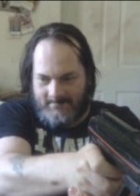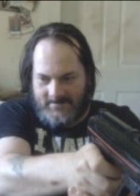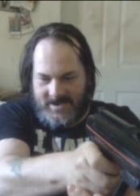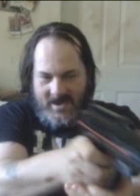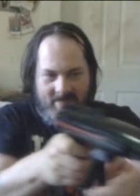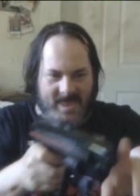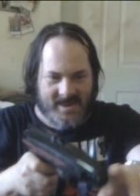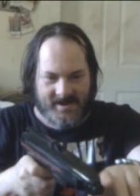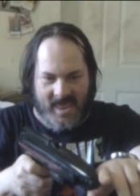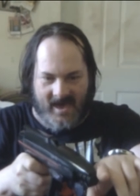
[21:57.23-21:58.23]
and
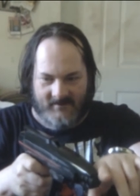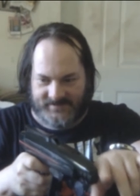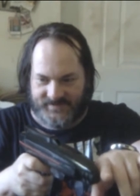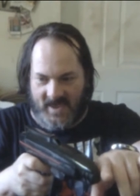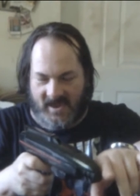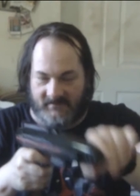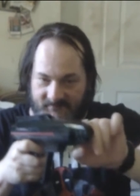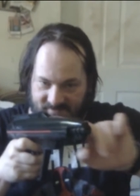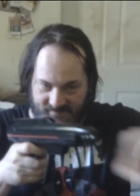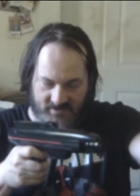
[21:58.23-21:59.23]
then have a second
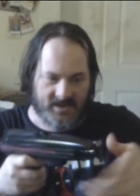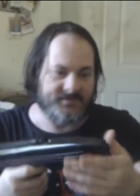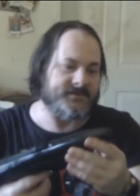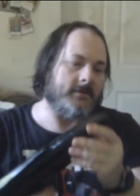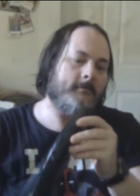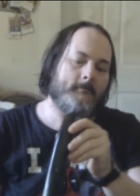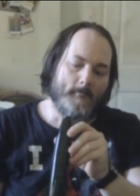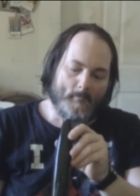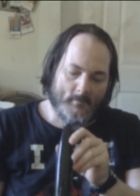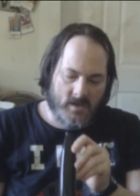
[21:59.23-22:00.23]
visible laser.
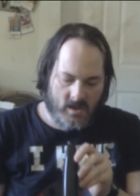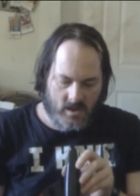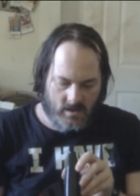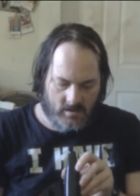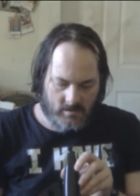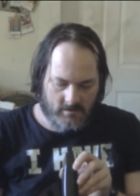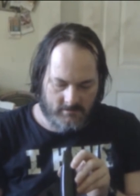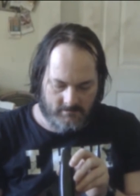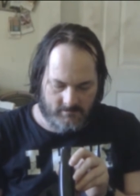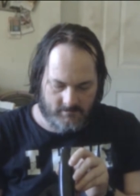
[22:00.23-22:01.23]
Uh,
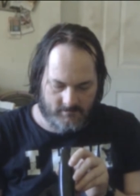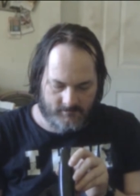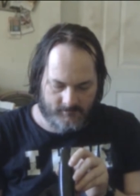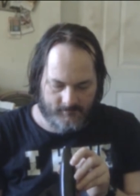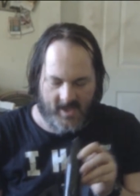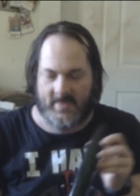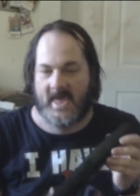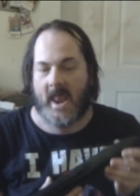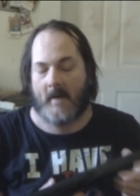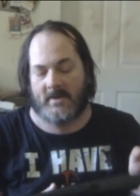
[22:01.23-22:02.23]
and
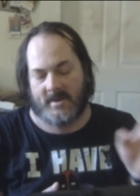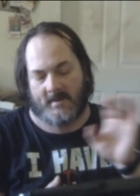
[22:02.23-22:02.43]
then I'm gonna